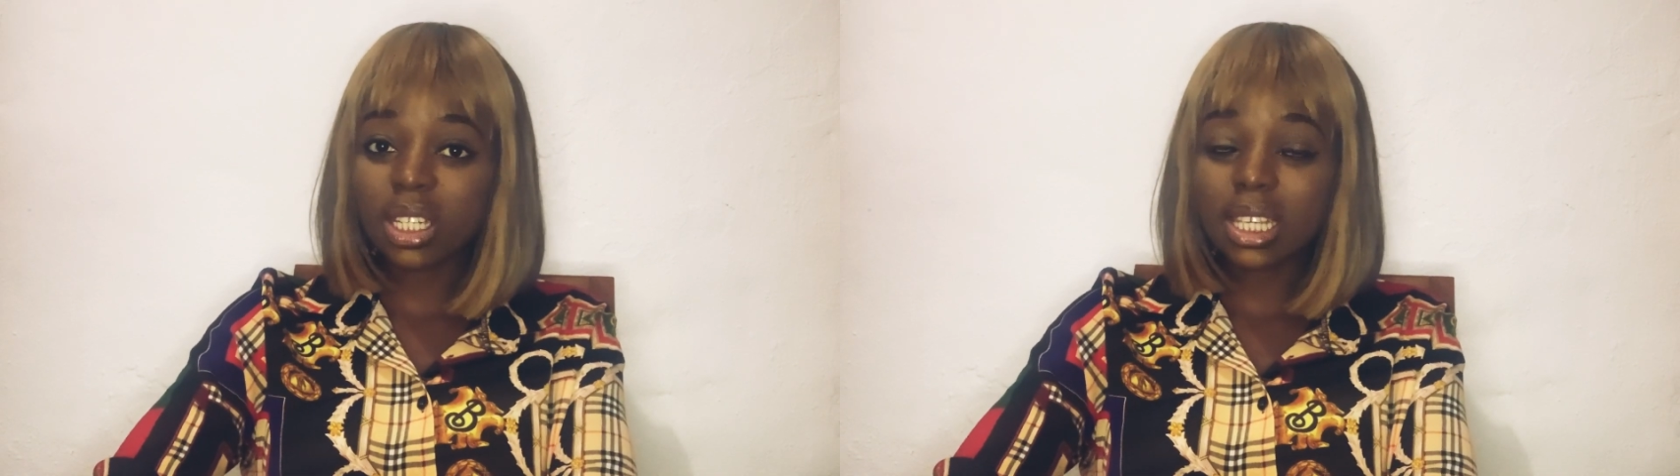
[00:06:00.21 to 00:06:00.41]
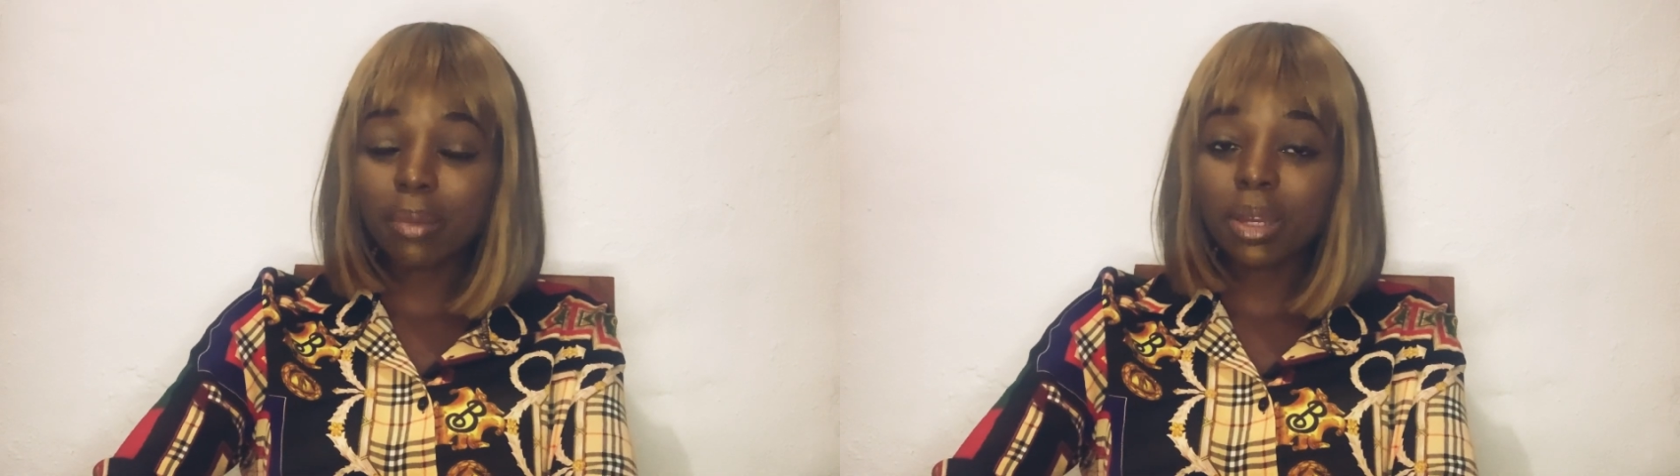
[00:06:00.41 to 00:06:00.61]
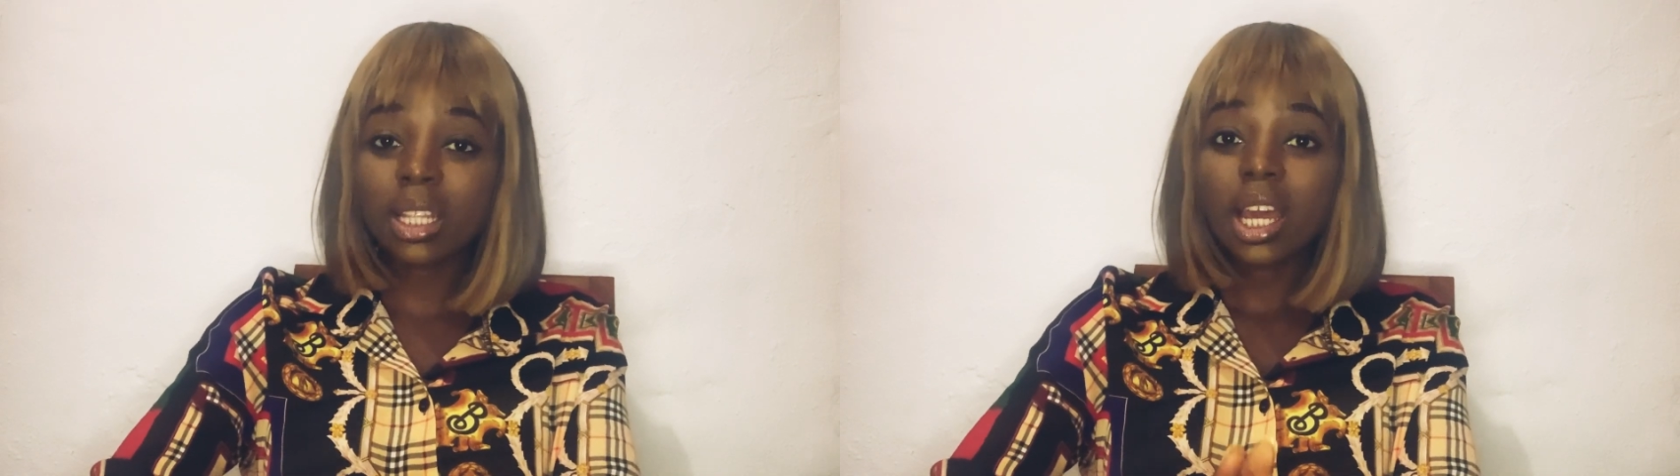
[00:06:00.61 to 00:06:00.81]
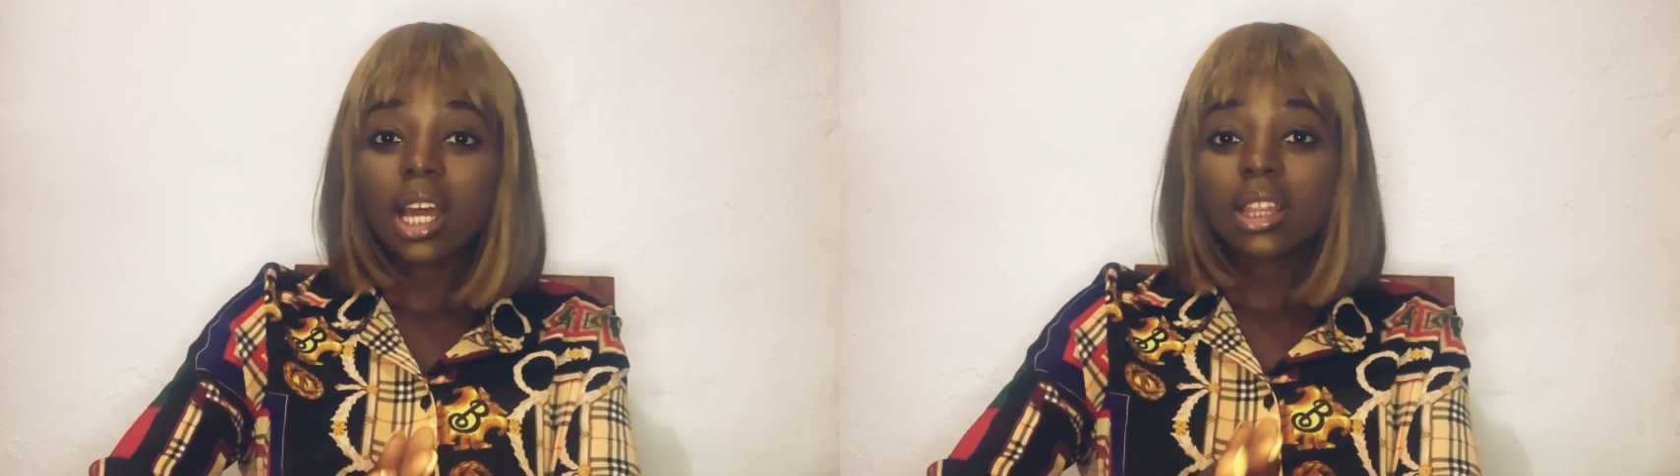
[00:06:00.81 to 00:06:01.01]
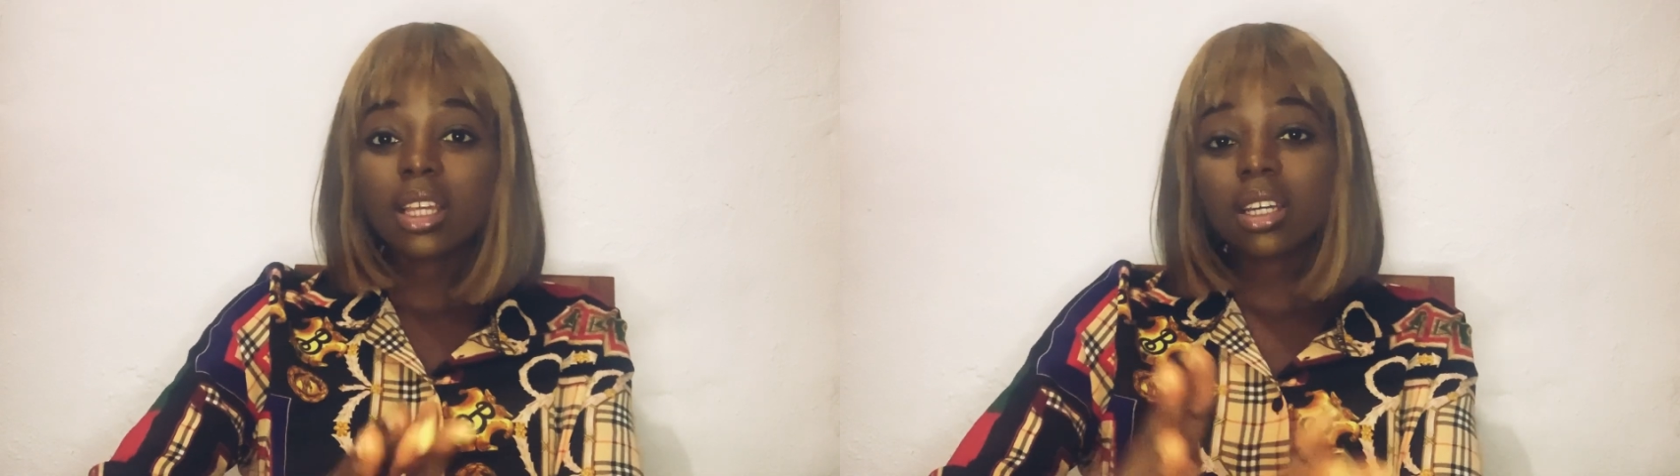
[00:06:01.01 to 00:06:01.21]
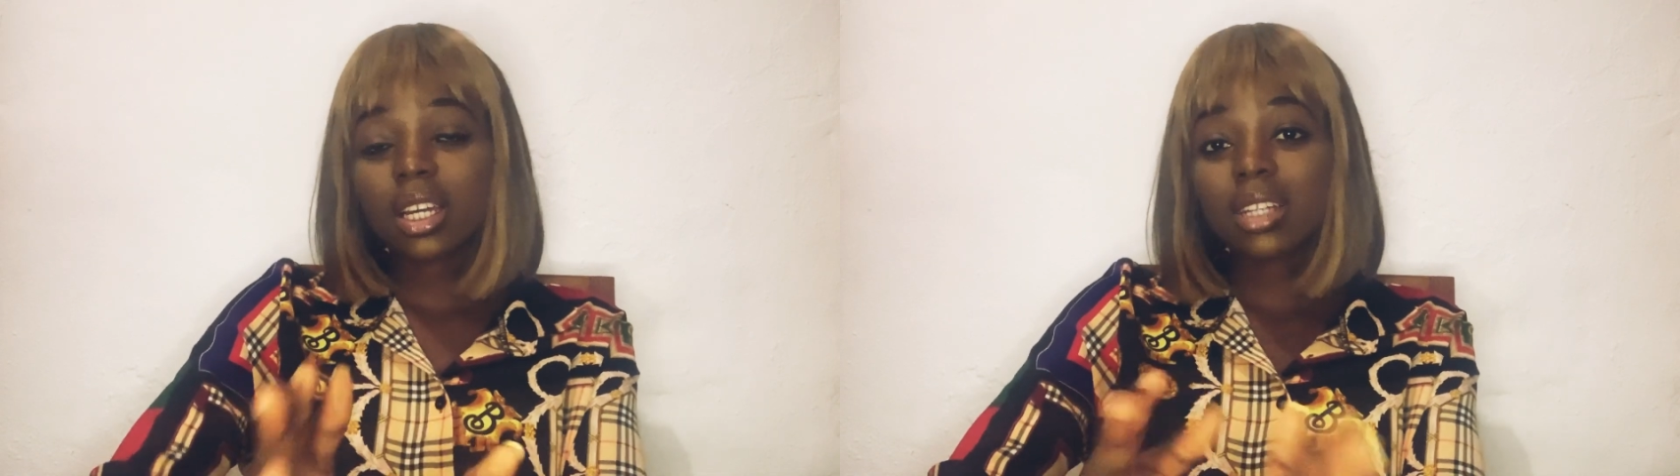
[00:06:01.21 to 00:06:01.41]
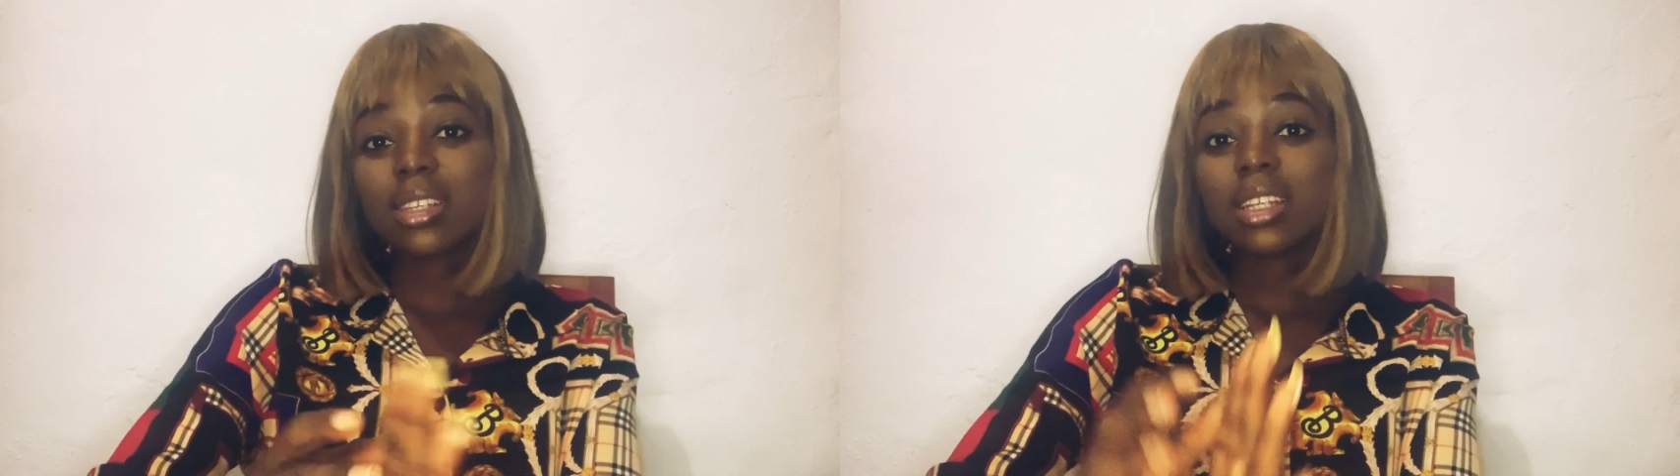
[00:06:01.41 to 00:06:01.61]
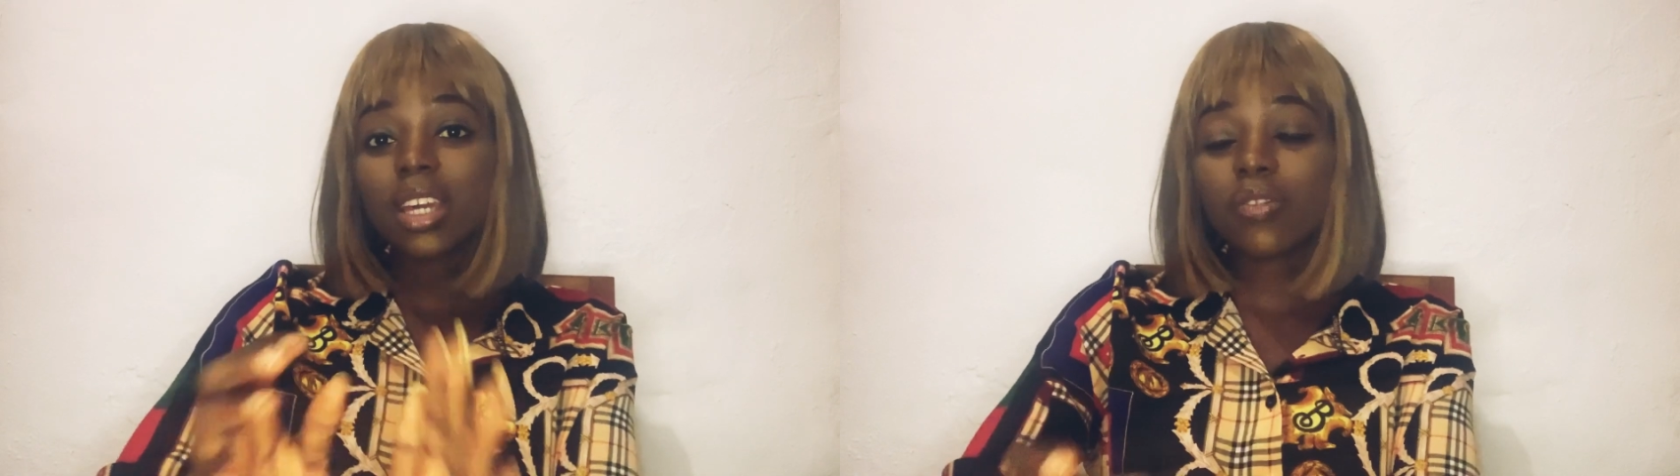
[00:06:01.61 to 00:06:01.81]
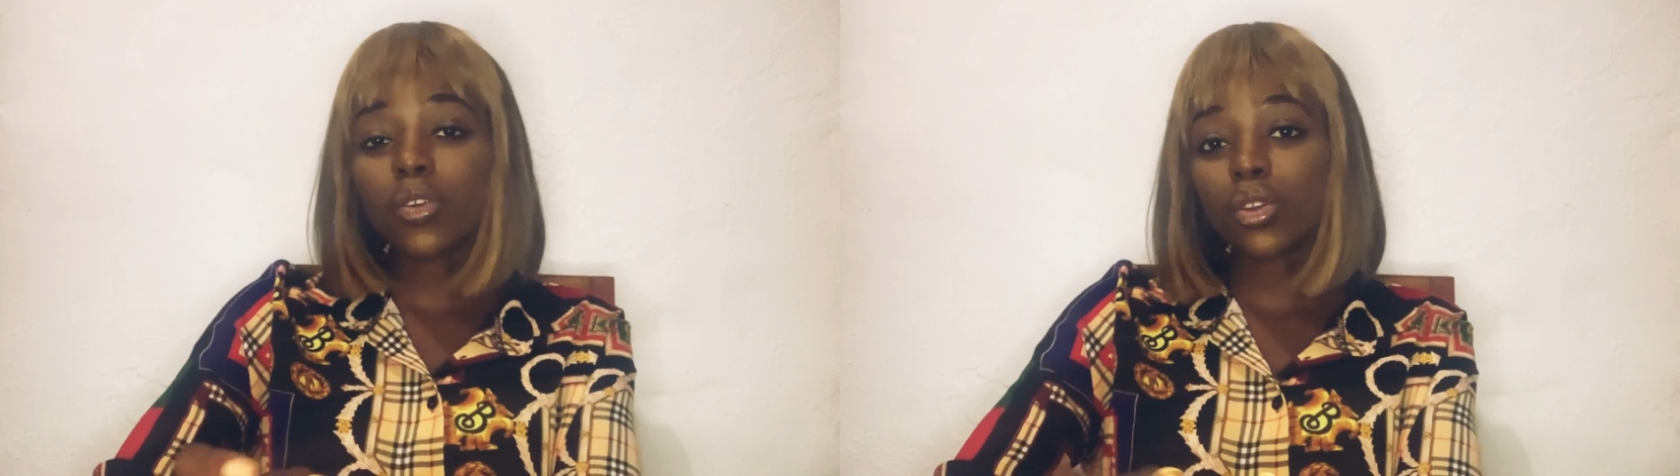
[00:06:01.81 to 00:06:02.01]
I mean, the kids in even the